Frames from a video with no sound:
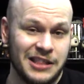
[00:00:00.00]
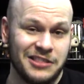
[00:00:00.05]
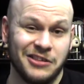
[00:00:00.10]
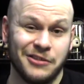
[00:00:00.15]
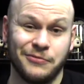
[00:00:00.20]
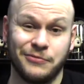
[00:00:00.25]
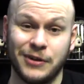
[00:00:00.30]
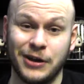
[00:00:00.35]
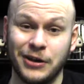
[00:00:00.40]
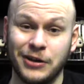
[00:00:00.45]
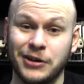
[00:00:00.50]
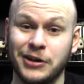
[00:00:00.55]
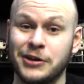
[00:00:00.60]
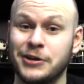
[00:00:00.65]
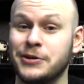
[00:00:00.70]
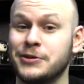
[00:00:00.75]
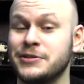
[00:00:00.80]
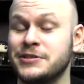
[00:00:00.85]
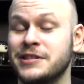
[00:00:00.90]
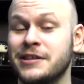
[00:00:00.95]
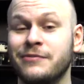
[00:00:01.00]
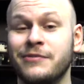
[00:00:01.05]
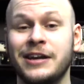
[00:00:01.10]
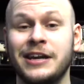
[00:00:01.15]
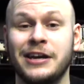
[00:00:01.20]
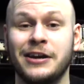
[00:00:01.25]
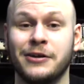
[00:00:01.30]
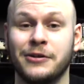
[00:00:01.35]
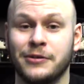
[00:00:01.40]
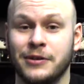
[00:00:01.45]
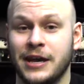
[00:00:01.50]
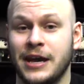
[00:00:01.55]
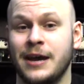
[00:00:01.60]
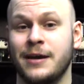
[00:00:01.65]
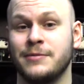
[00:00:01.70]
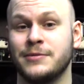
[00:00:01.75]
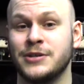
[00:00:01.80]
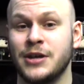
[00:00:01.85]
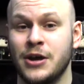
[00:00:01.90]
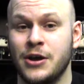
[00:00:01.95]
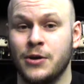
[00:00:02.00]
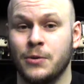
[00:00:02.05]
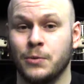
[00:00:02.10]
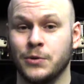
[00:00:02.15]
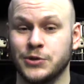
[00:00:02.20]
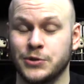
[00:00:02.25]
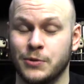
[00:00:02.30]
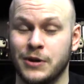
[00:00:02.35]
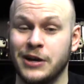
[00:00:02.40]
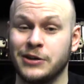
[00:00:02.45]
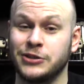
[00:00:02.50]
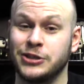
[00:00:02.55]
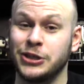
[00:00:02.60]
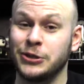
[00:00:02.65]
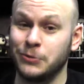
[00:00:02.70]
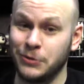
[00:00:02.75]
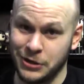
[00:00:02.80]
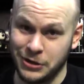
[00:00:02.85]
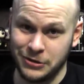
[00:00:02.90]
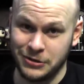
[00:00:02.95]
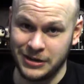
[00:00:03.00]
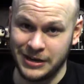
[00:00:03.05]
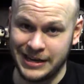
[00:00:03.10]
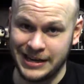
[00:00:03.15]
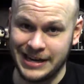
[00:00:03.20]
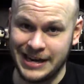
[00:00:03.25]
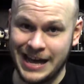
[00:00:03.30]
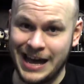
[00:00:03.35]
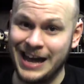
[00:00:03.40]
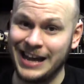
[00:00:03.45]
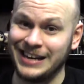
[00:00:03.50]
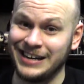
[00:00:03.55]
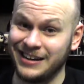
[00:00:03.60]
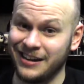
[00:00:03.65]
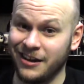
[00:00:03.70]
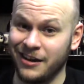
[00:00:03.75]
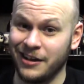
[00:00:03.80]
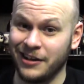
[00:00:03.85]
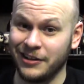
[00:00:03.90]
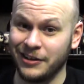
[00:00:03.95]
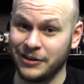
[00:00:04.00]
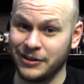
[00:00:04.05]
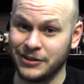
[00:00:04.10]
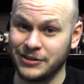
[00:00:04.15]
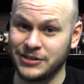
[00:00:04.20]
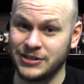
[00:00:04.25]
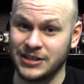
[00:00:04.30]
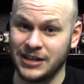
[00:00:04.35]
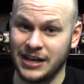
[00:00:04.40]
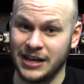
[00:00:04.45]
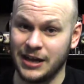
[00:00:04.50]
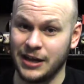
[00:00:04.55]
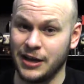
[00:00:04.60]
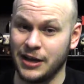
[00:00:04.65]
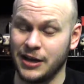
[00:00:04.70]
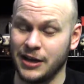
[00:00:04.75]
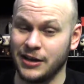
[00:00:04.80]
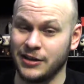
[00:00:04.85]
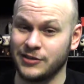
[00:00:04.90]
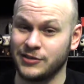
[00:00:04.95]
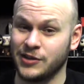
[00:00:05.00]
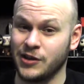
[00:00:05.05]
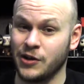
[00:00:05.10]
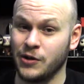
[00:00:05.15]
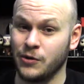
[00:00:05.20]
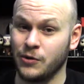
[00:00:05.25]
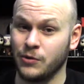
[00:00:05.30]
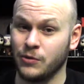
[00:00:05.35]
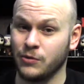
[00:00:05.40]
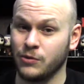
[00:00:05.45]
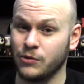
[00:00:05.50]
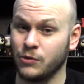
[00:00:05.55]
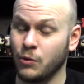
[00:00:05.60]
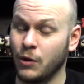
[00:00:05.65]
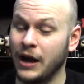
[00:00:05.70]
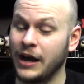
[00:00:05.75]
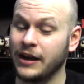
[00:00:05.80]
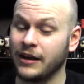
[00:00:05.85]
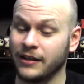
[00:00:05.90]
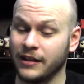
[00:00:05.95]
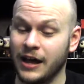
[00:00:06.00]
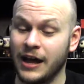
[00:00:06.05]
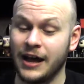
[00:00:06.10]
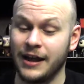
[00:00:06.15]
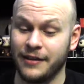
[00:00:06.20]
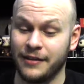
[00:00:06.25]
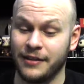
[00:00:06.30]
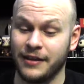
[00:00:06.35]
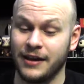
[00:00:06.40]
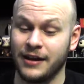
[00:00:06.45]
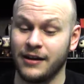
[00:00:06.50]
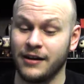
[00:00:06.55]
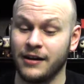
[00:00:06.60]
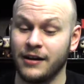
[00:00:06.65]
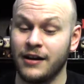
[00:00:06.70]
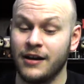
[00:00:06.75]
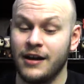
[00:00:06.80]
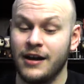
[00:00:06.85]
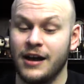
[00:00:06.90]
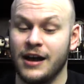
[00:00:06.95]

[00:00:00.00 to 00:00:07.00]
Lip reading: the Funkos, the video games, was around $209, so quite a lot there.